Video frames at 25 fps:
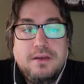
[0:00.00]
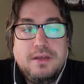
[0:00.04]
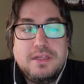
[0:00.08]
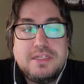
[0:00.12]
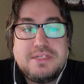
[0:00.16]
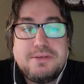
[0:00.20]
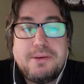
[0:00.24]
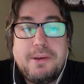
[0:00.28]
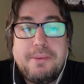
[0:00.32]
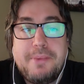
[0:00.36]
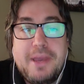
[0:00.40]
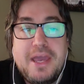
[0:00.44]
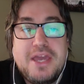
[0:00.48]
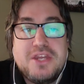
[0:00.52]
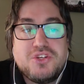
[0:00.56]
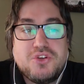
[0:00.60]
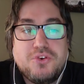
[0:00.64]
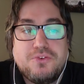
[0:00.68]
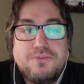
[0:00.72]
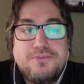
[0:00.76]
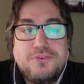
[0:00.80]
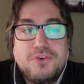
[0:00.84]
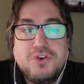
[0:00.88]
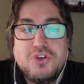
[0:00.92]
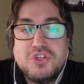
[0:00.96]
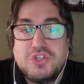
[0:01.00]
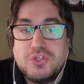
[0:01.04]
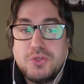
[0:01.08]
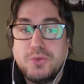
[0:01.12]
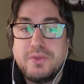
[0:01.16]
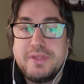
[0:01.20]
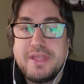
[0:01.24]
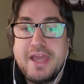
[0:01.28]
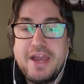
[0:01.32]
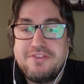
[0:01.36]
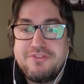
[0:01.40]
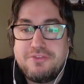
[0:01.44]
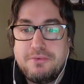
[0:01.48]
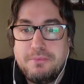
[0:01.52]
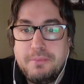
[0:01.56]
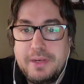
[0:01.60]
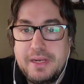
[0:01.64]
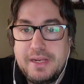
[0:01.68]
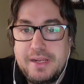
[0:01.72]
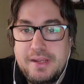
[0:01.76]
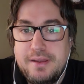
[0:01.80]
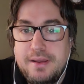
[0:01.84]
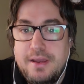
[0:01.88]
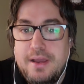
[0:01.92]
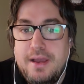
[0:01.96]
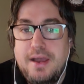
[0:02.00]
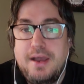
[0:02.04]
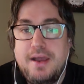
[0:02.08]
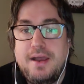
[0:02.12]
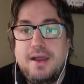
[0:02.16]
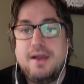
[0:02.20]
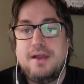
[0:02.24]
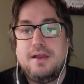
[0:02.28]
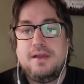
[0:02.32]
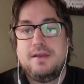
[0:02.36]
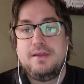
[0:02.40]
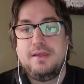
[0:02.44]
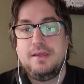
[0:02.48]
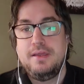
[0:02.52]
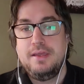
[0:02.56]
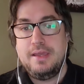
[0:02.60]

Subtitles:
to my manager for doing that for me. And